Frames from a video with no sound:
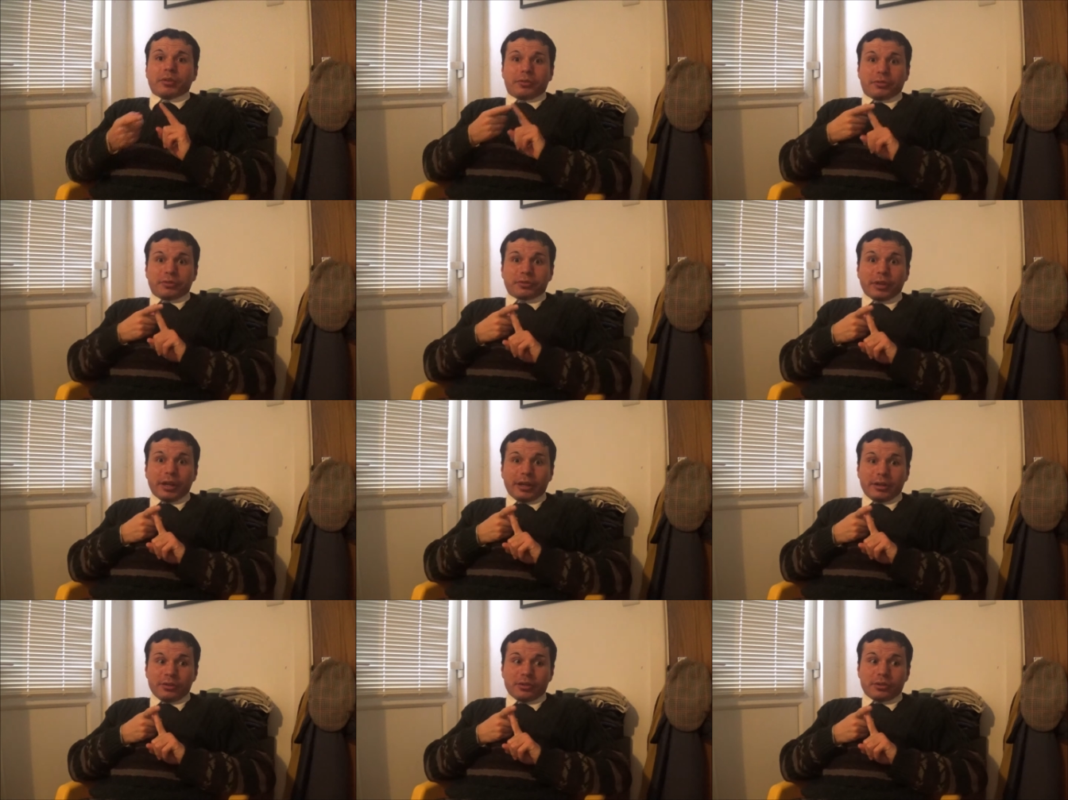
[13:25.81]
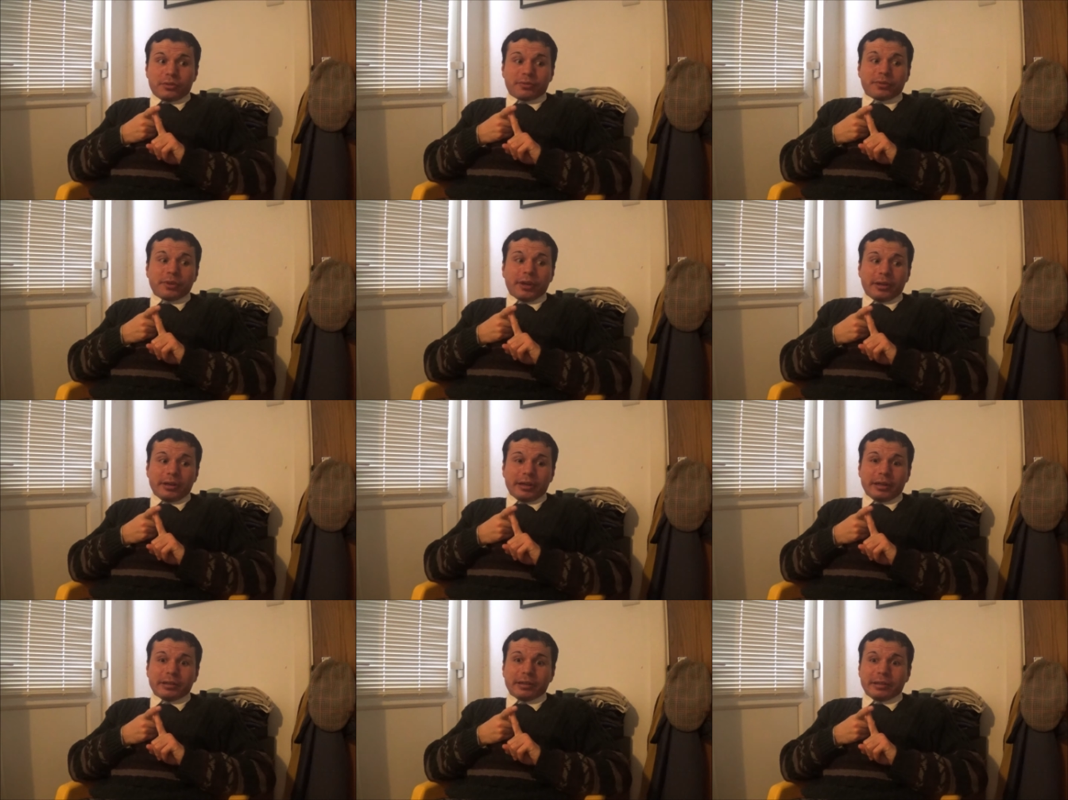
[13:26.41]

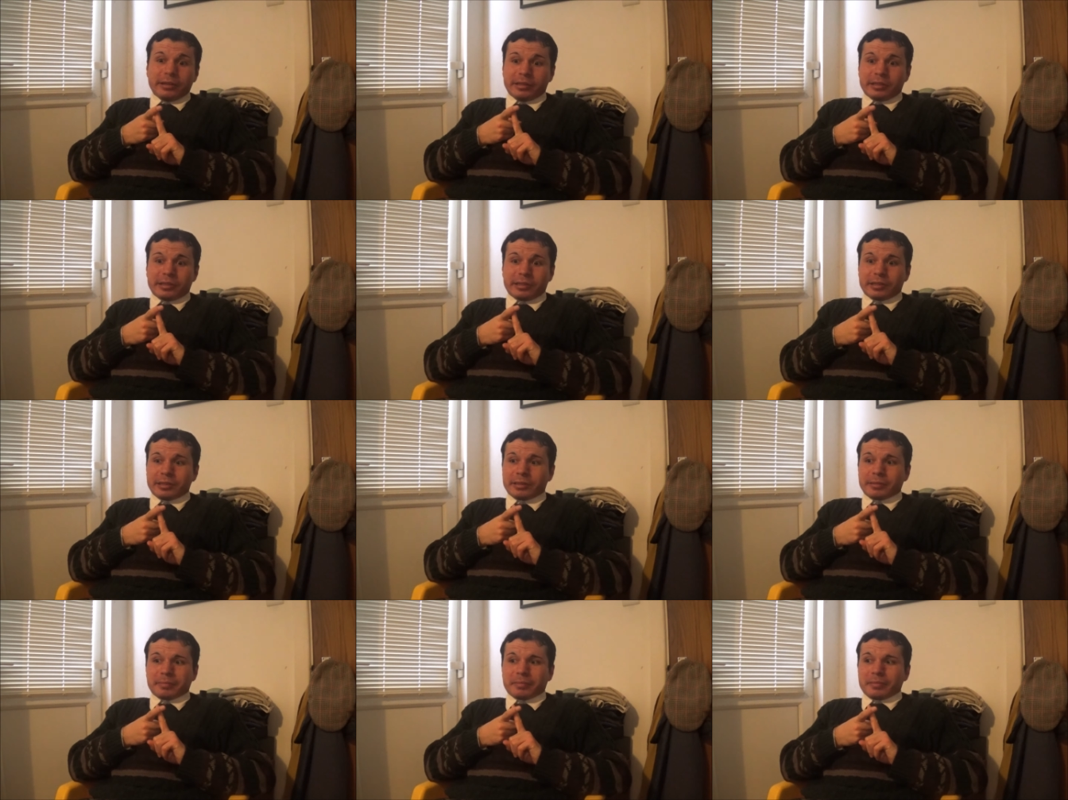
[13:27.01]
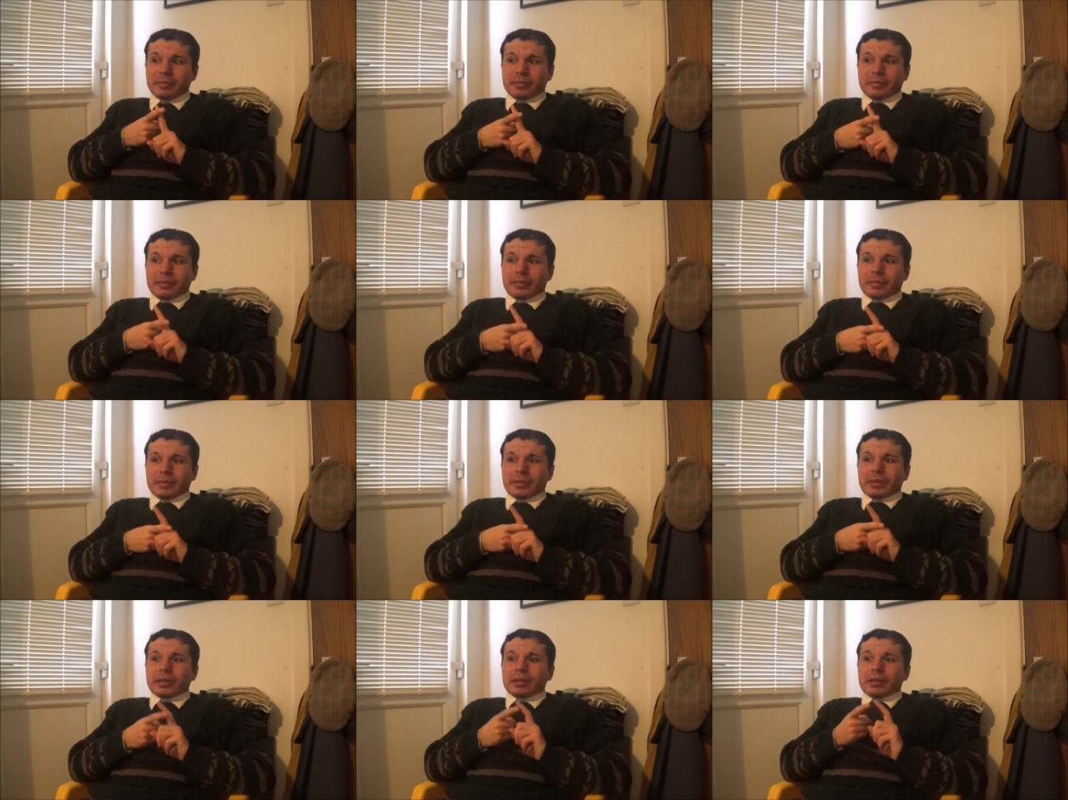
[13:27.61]
friendliness
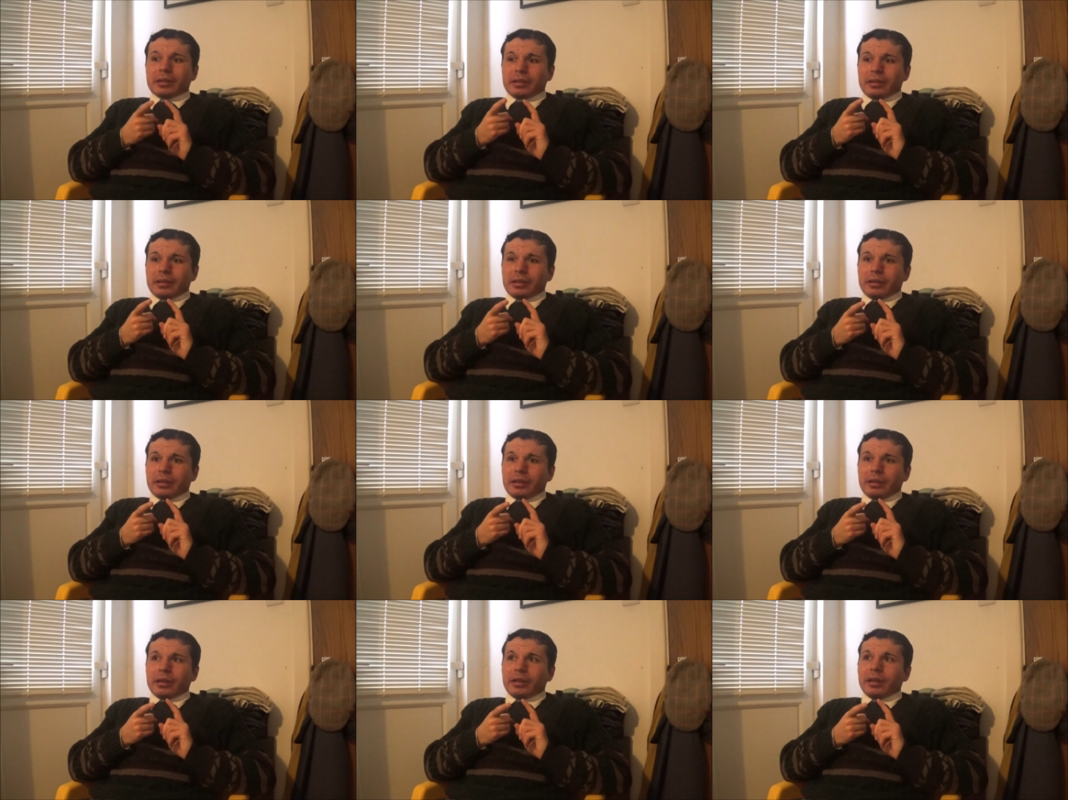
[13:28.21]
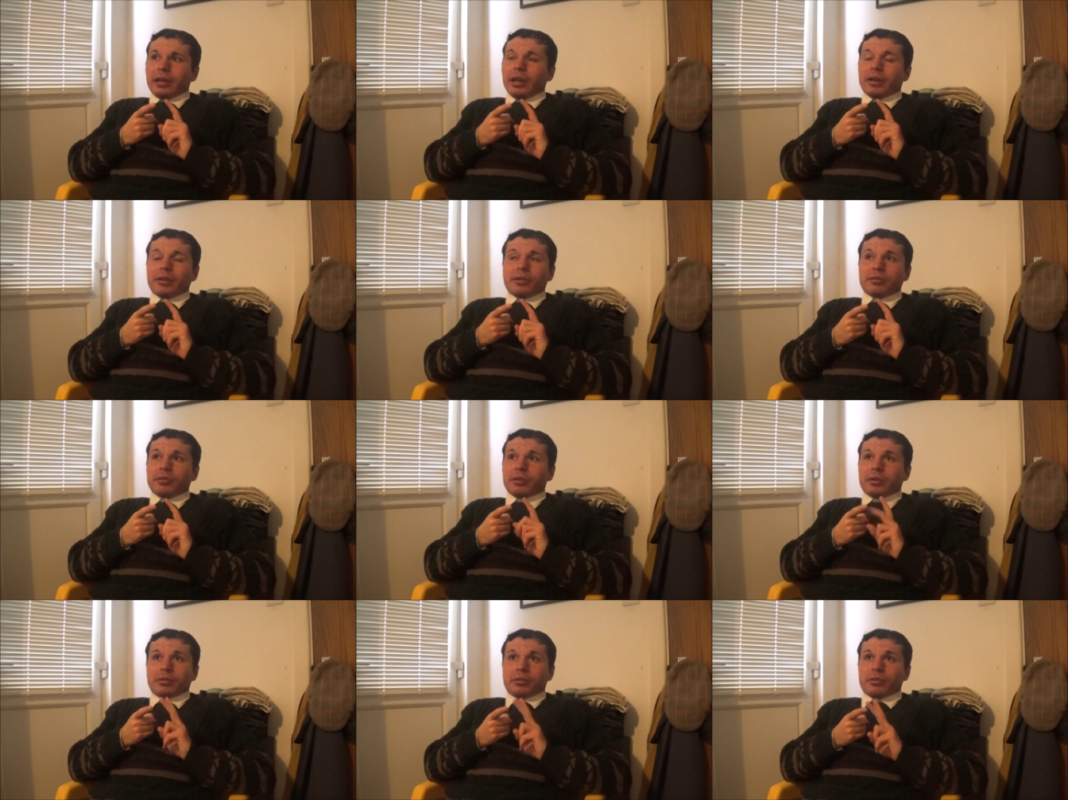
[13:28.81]

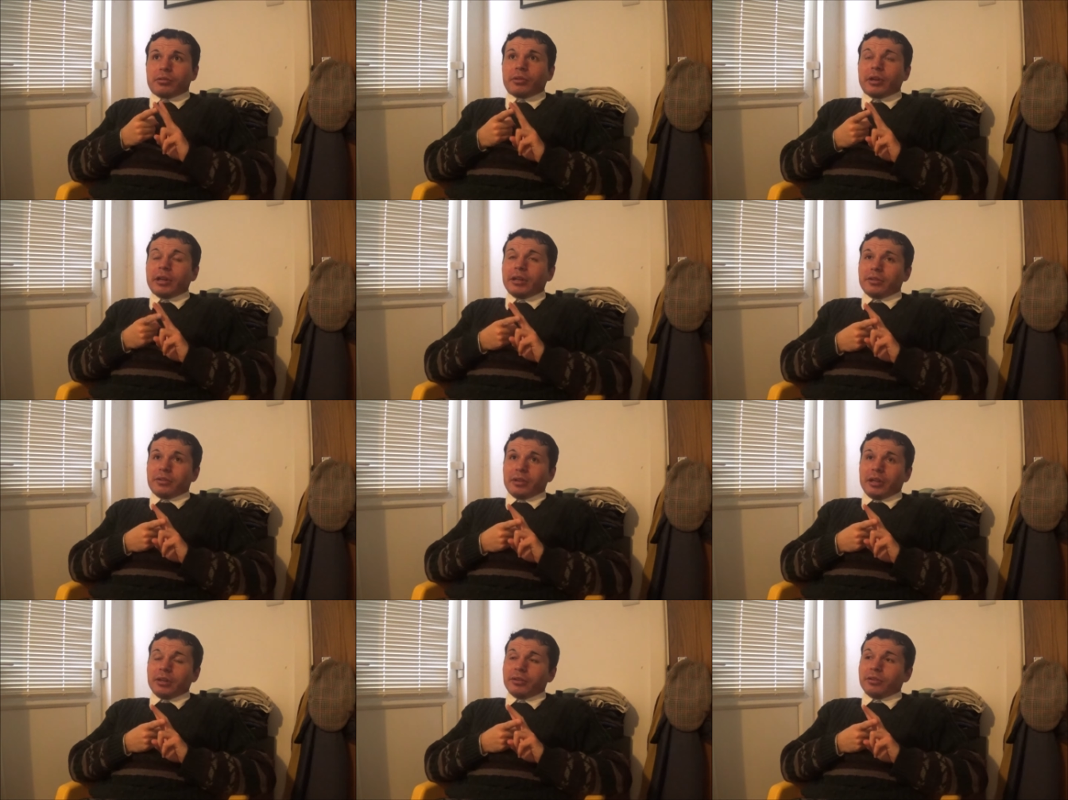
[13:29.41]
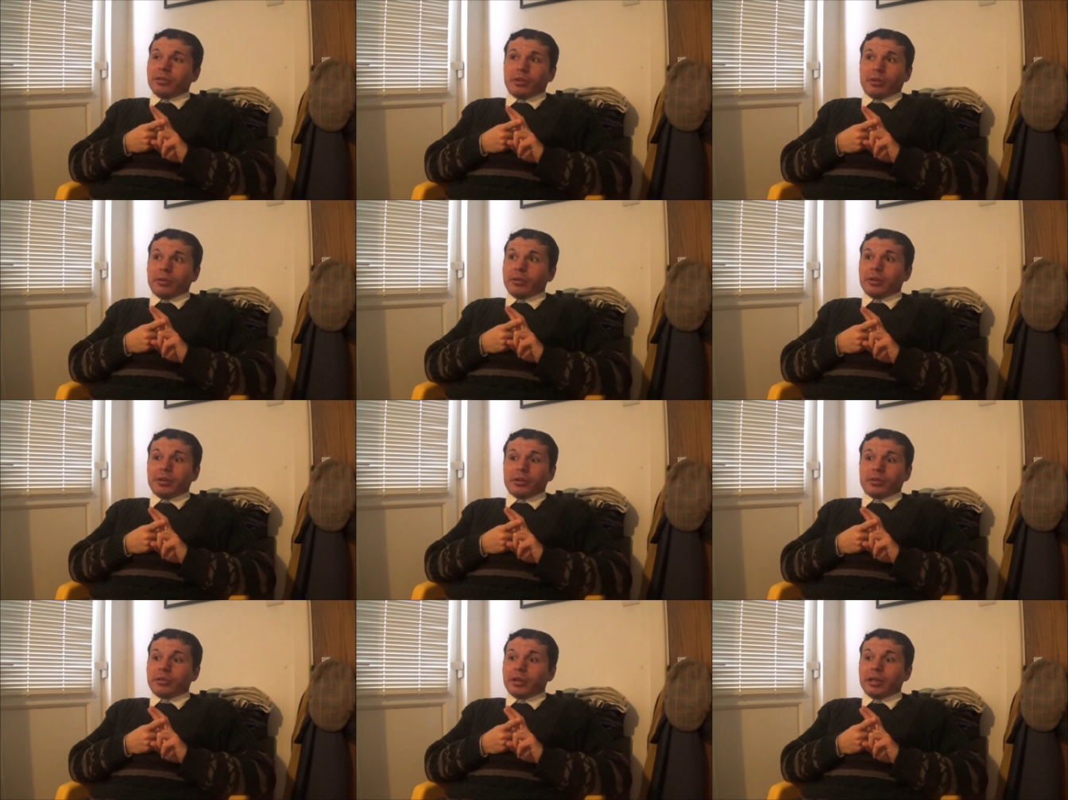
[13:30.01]
and great, and you know,
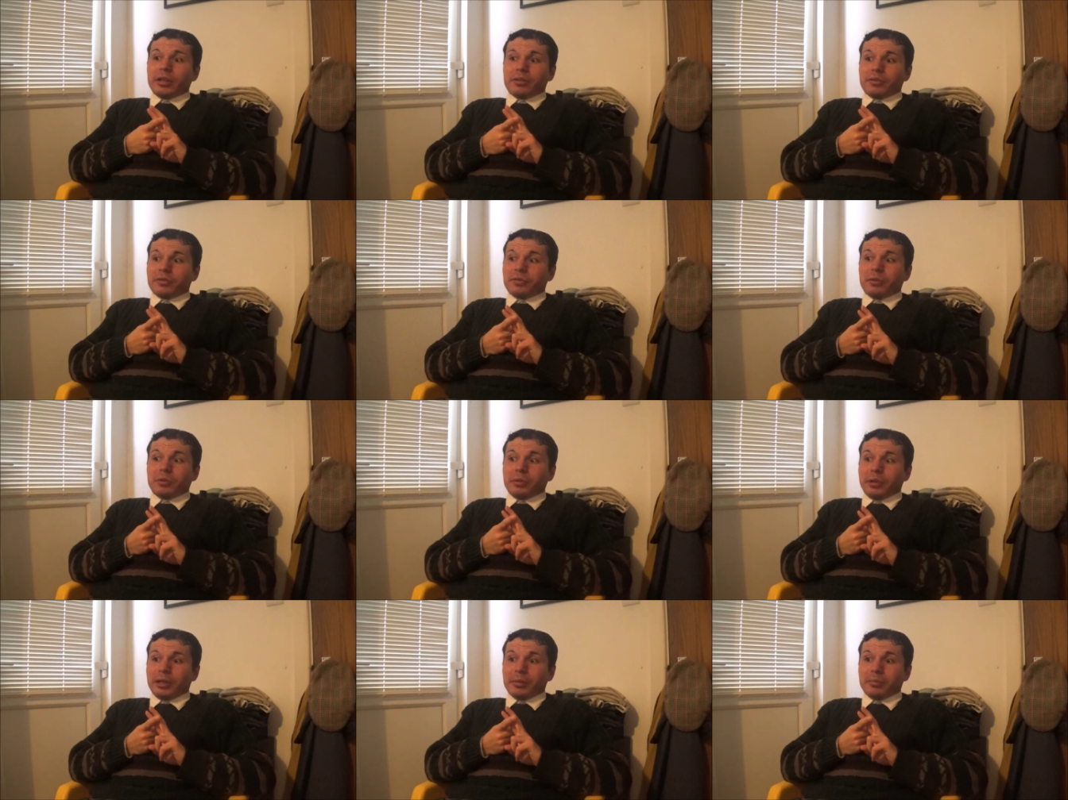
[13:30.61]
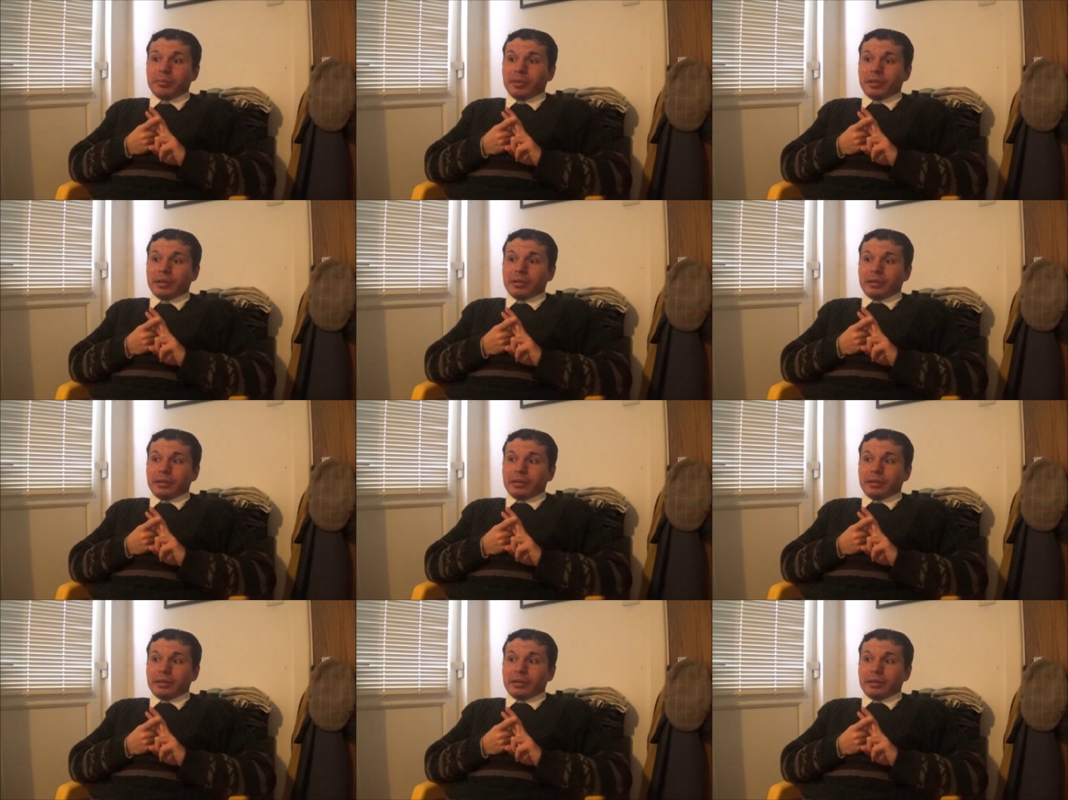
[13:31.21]
and a grateful